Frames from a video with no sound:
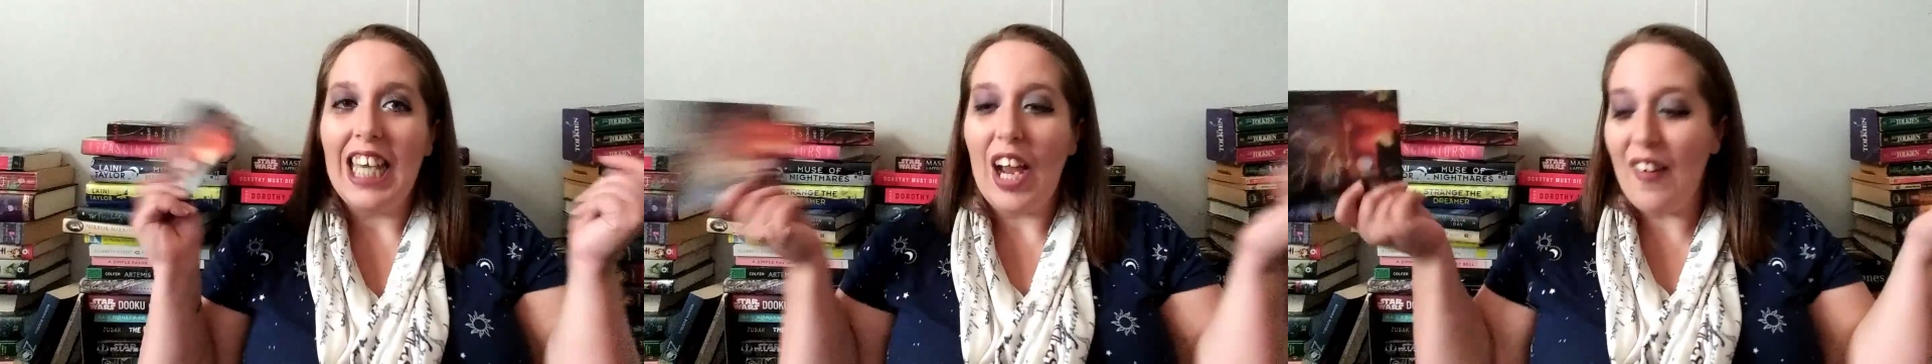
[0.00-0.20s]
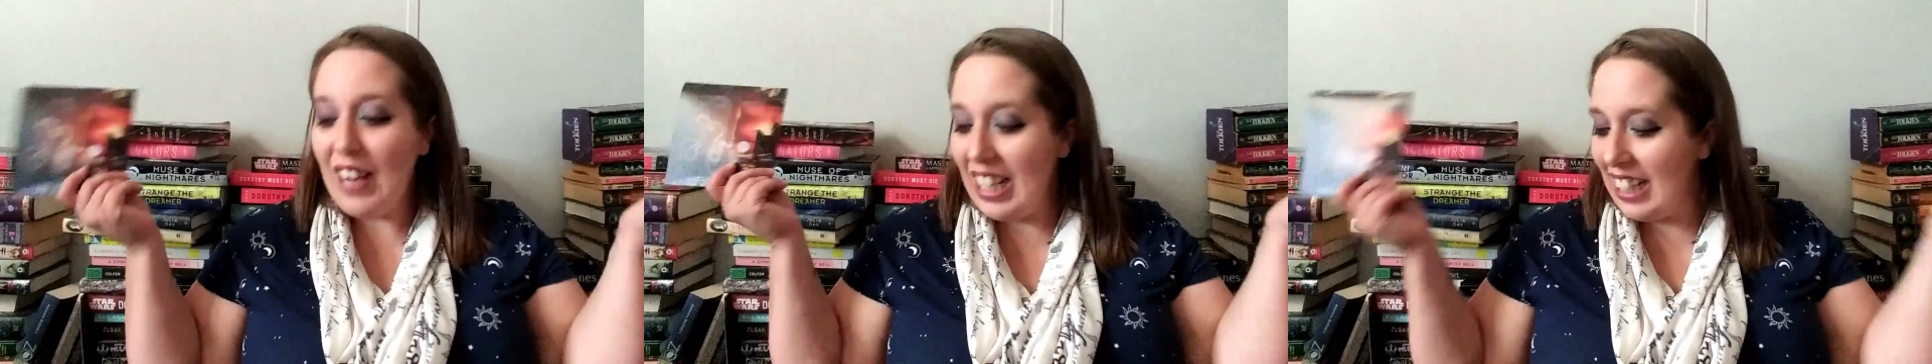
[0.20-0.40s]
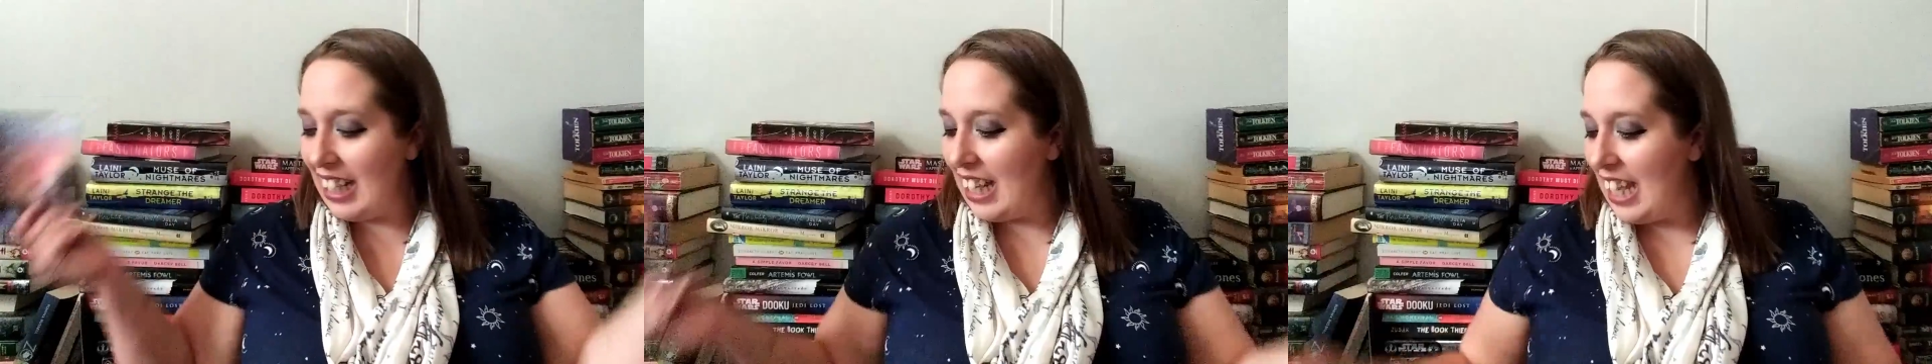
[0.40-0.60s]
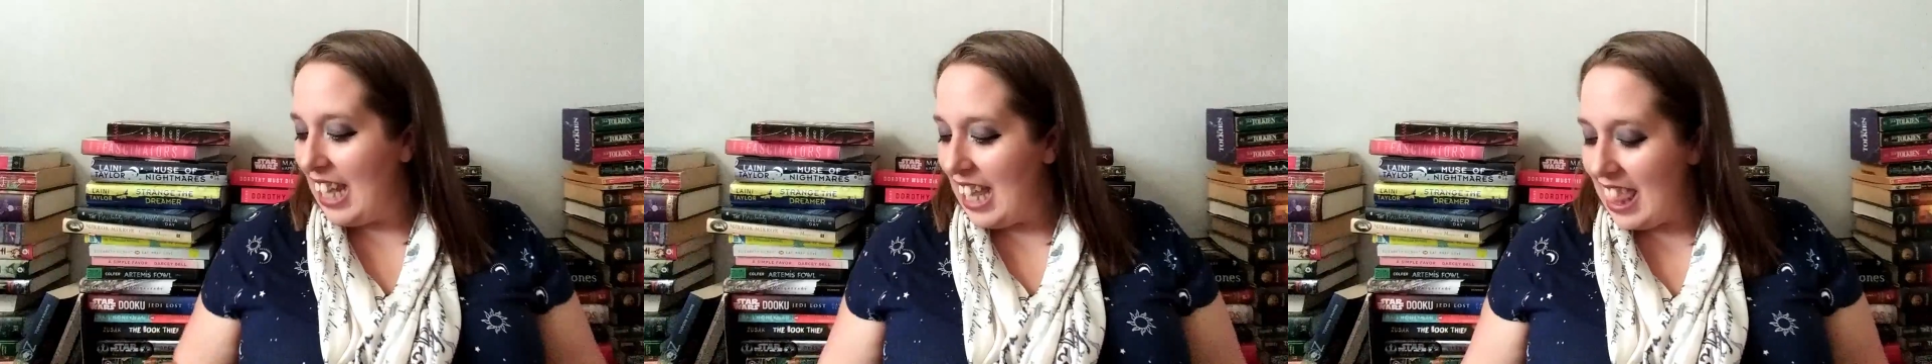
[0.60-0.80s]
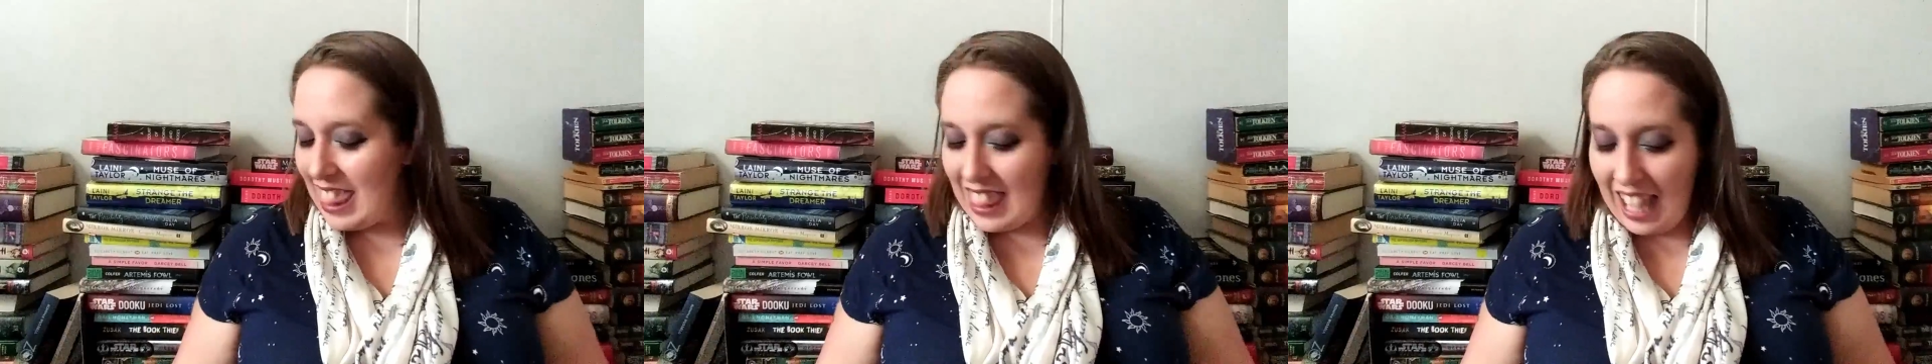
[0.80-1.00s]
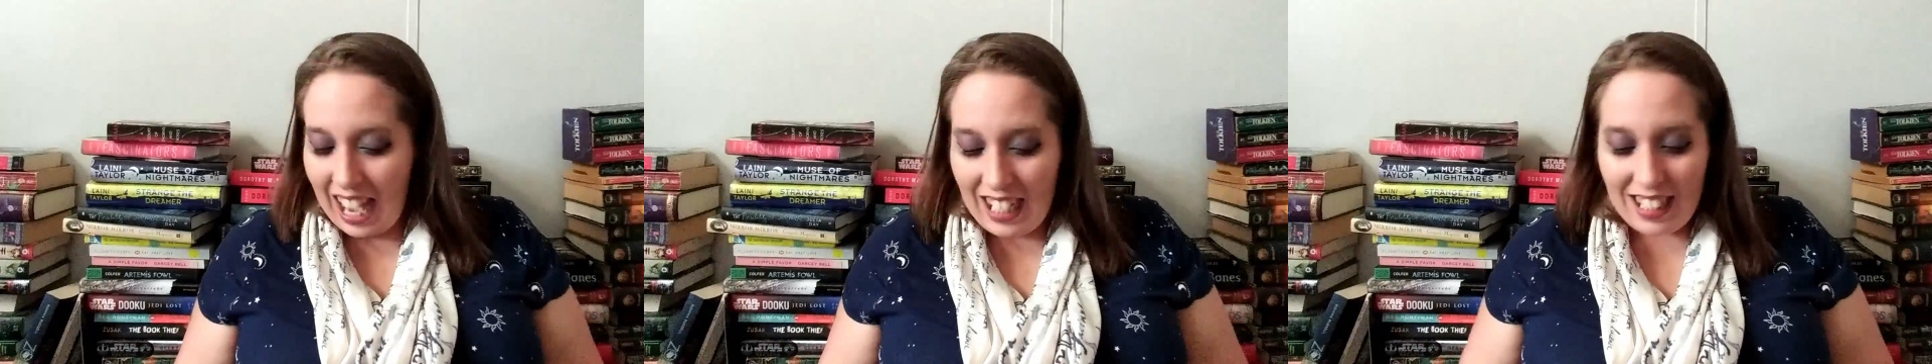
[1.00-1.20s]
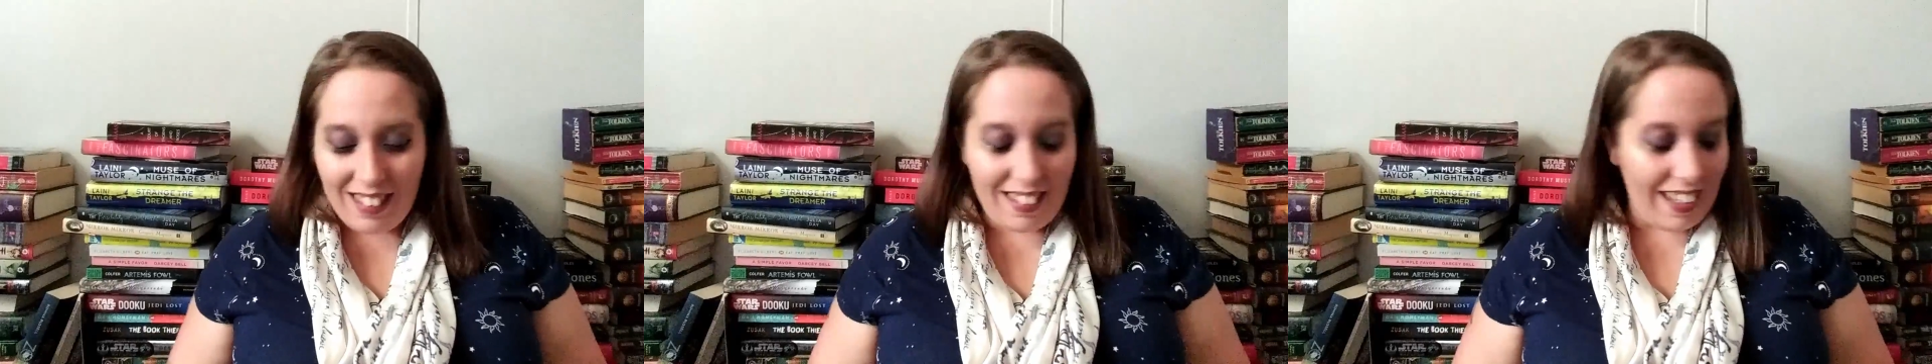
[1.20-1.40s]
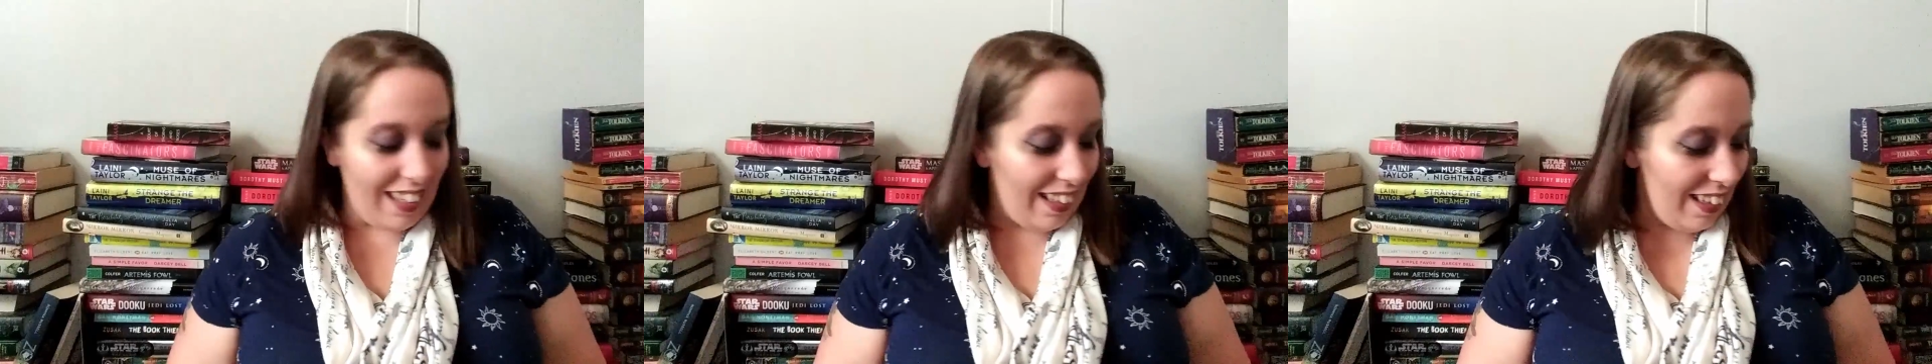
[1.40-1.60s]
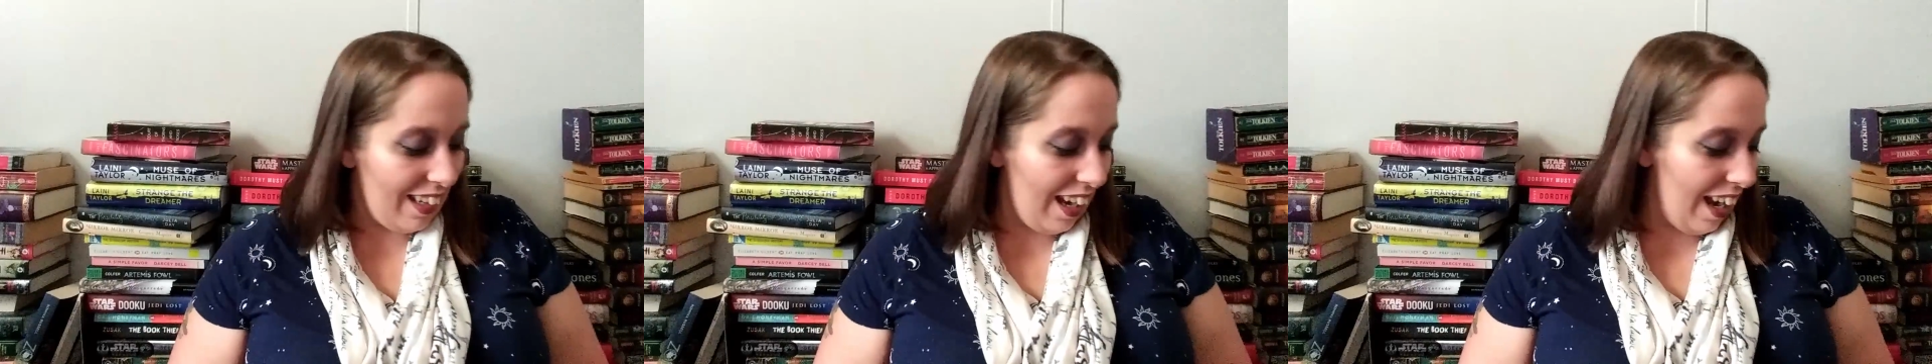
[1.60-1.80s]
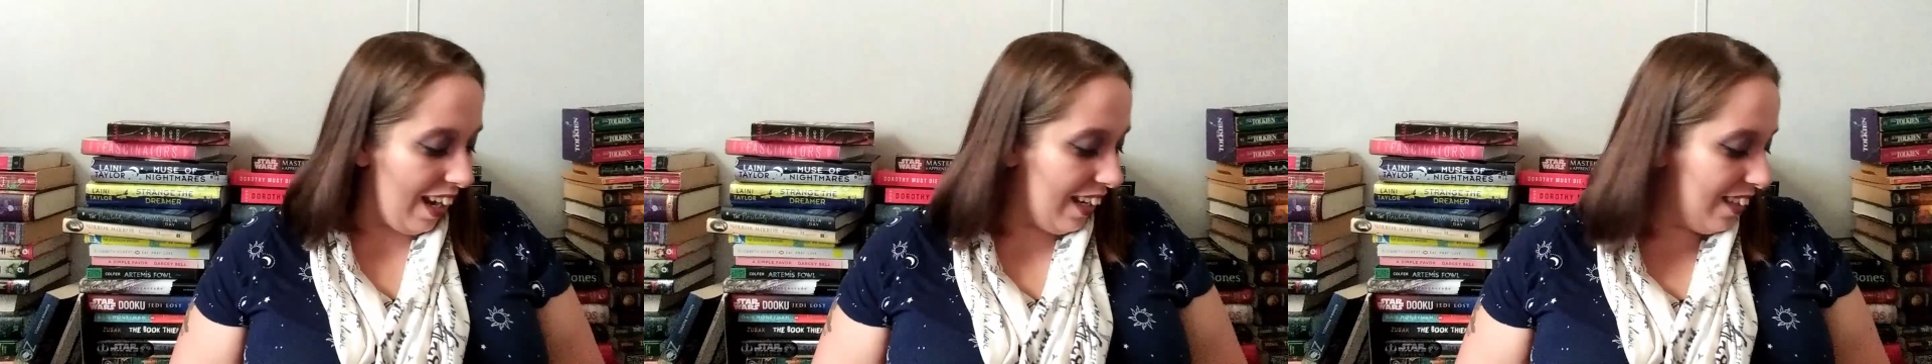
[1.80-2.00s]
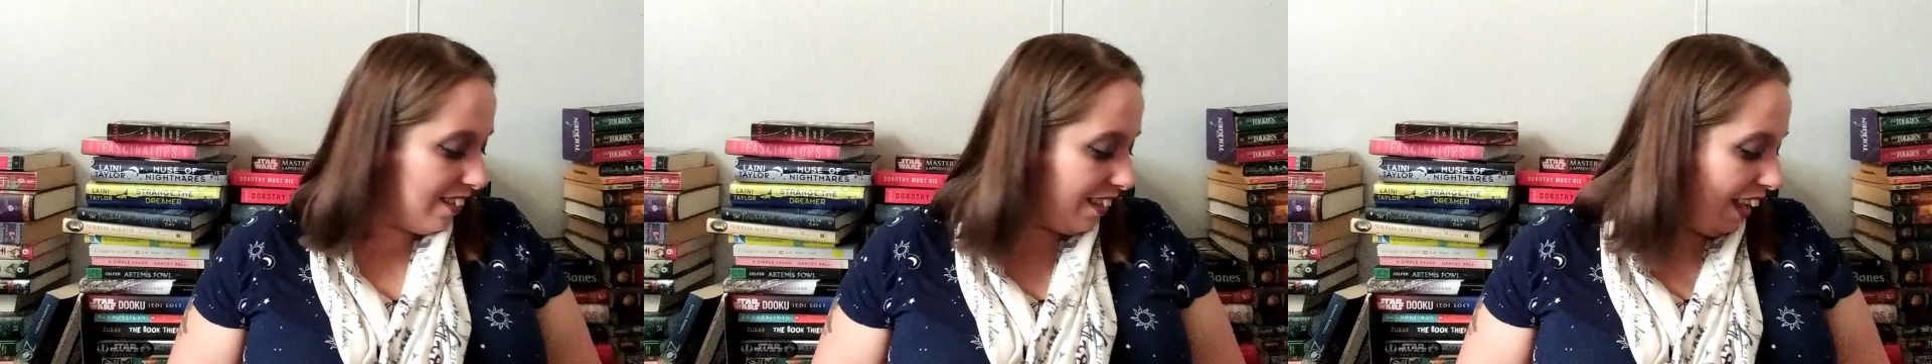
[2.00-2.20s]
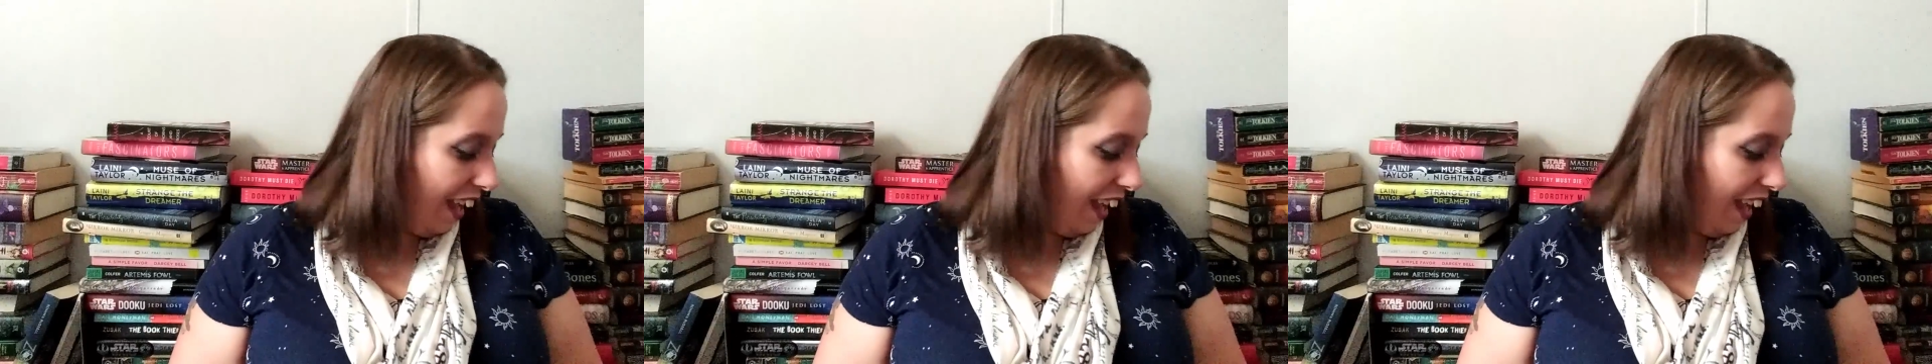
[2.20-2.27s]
All right, that is it, guys,